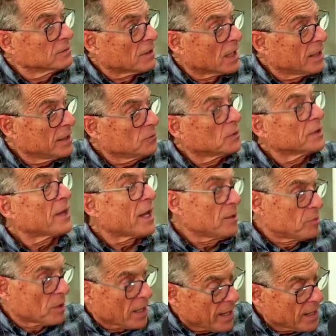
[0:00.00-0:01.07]
right, with
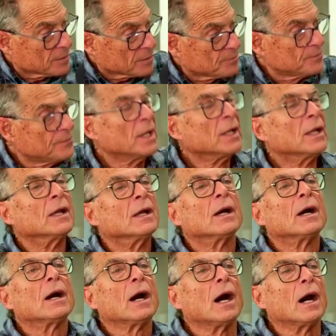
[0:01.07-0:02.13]
Abraham,
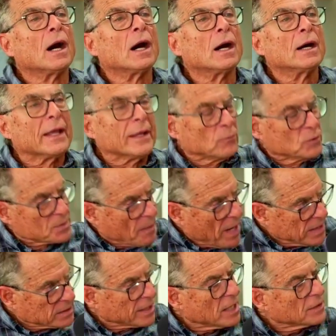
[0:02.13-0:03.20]
and was
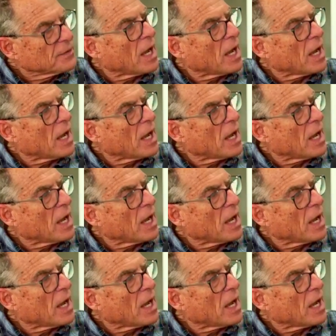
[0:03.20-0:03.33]
passed down to